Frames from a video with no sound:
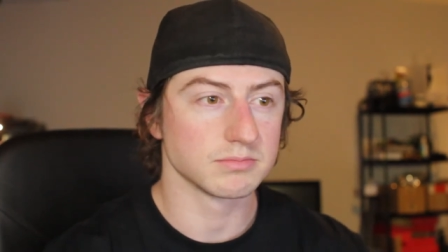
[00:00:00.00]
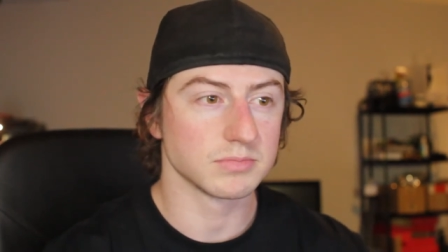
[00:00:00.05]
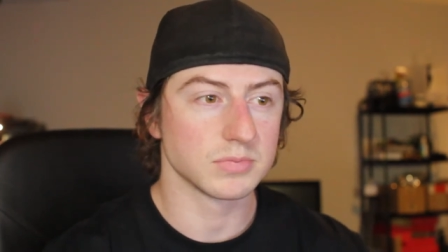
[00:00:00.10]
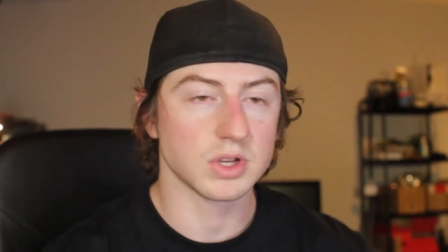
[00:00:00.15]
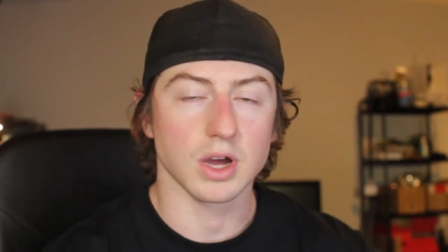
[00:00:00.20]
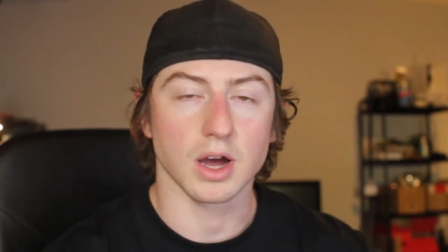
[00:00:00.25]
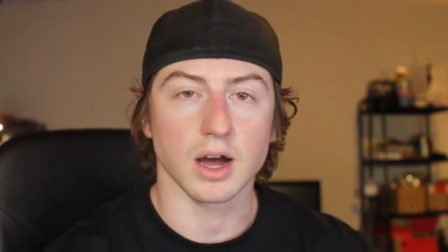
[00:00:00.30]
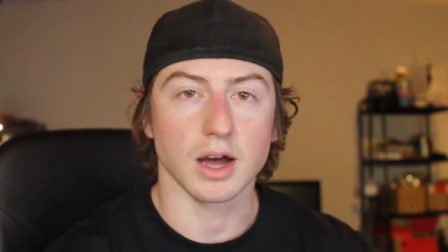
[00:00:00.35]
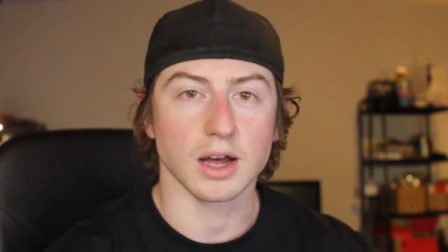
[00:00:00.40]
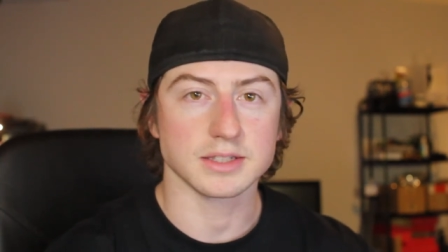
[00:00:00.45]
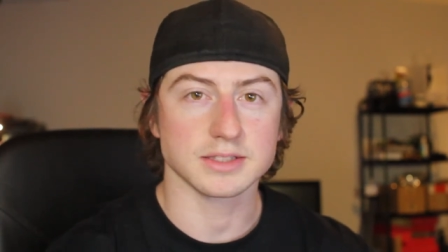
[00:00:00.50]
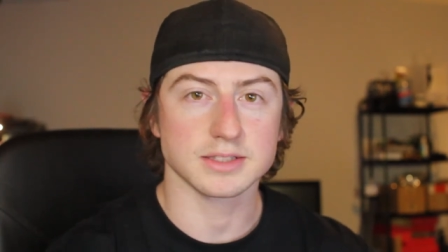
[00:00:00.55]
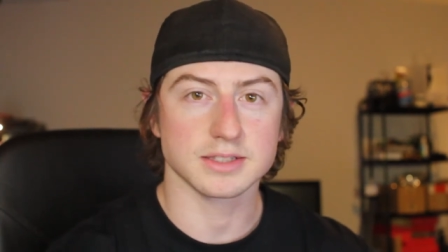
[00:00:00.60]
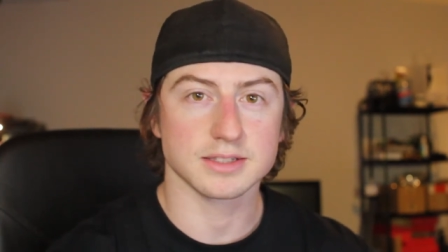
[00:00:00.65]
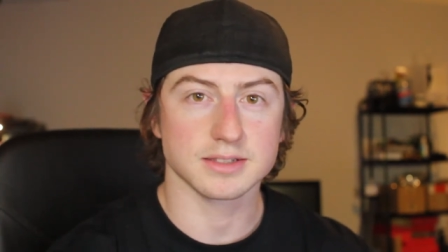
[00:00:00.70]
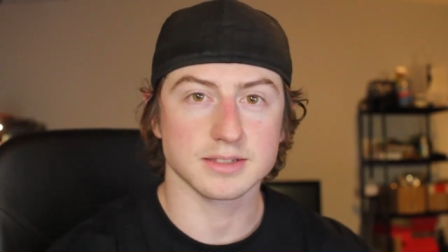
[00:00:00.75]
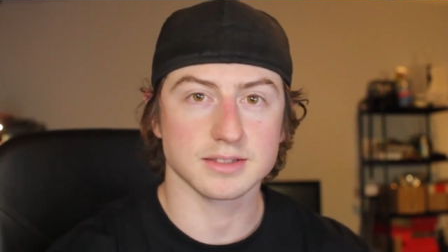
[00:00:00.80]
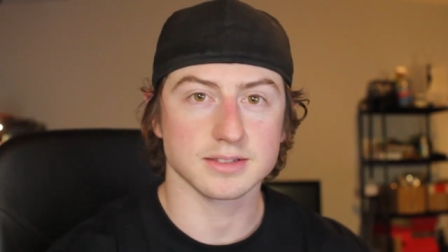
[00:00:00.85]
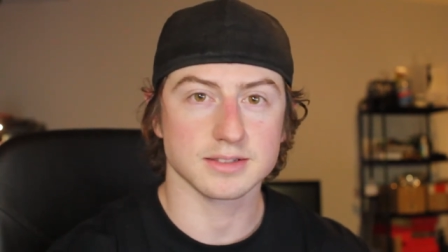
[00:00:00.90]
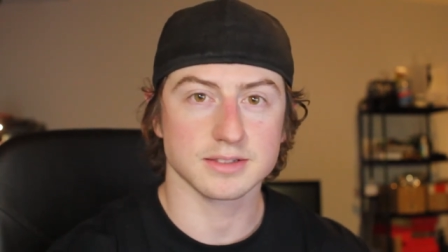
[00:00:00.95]

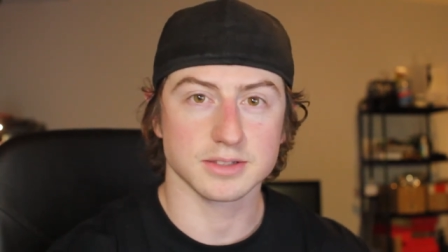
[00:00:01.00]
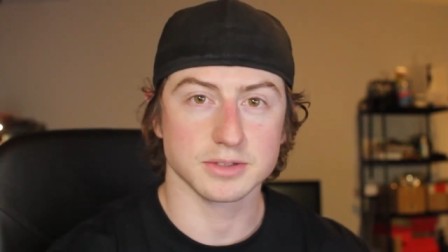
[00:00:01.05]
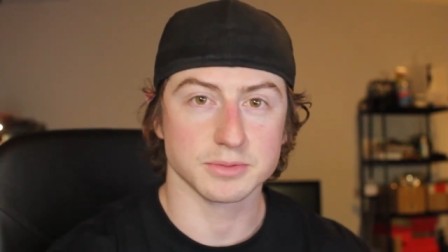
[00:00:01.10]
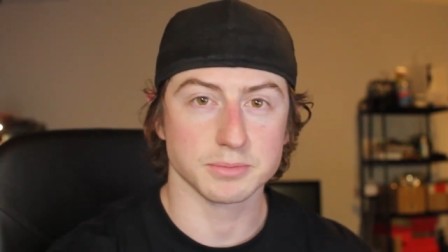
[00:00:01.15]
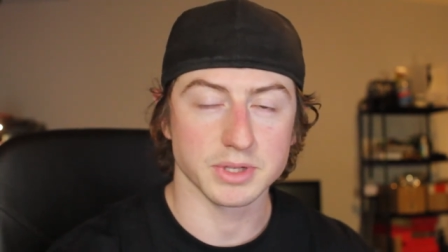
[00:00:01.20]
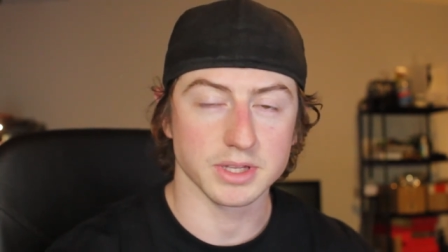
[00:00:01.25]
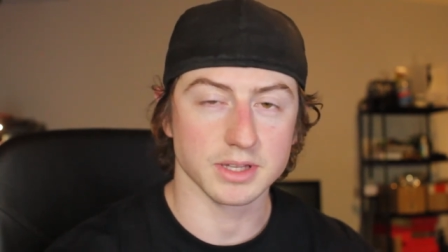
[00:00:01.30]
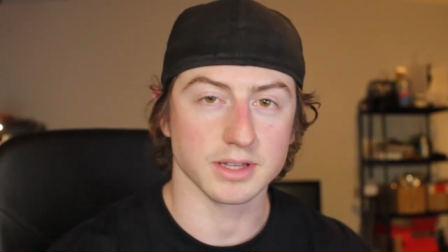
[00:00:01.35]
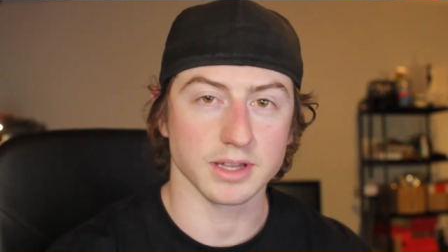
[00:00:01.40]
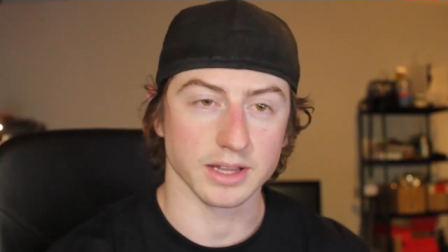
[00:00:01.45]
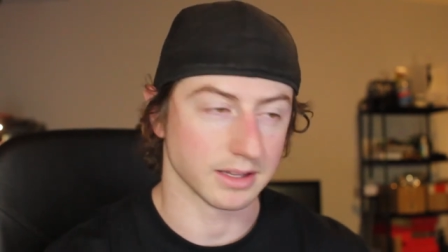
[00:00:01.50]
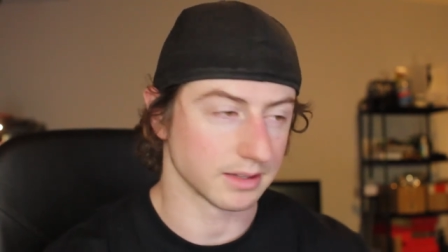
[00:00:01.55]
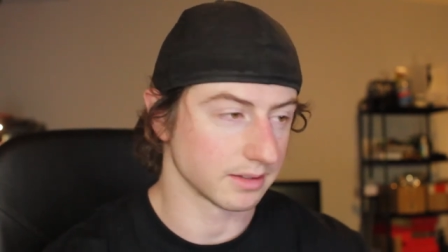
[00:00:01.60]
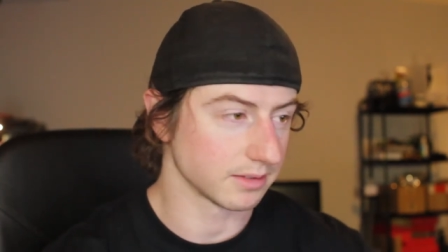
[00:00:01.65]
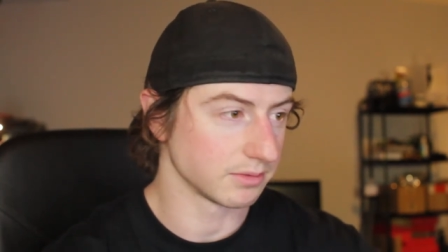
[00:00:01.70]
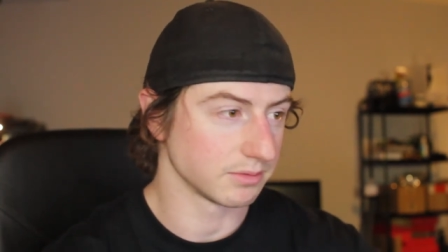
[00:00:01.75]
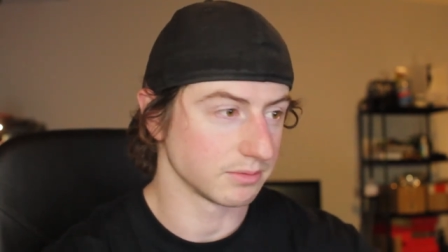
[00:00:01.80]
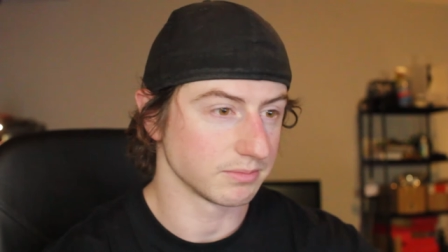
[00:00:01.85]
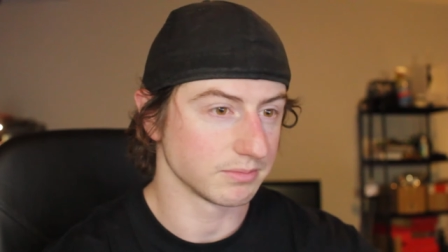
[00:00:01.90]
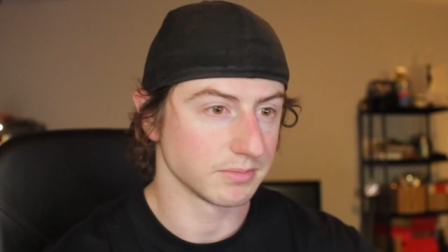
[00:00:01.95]
cost to me. Like,
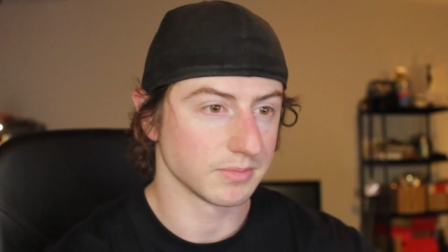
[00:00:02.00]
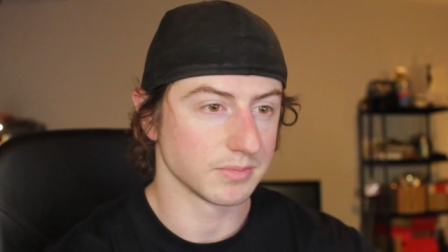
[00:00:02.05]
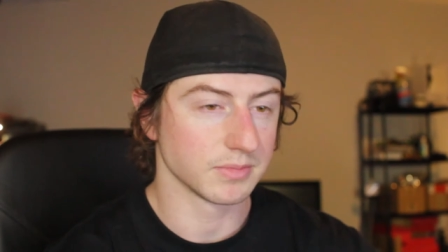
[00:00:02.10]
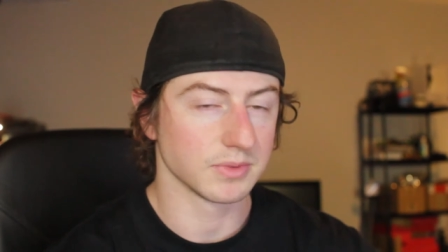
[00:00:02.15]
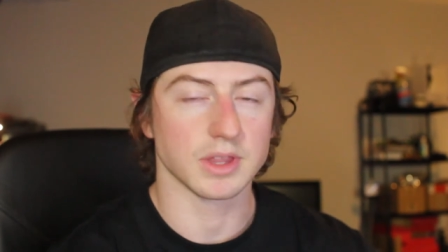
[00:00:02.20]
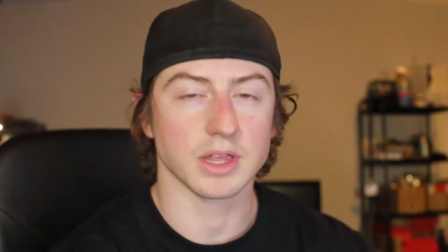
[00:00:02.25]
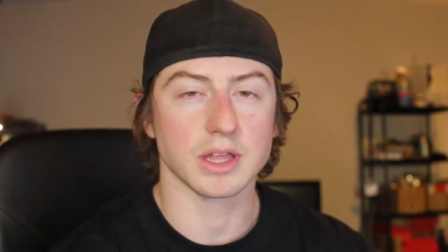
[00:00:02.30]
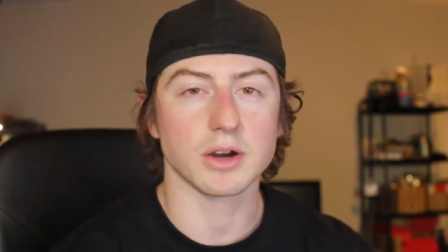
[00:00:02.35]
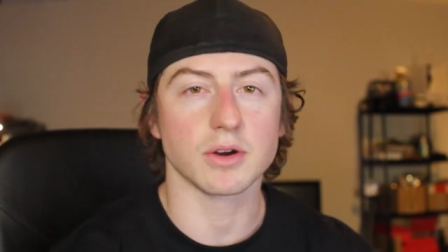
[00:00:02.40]
they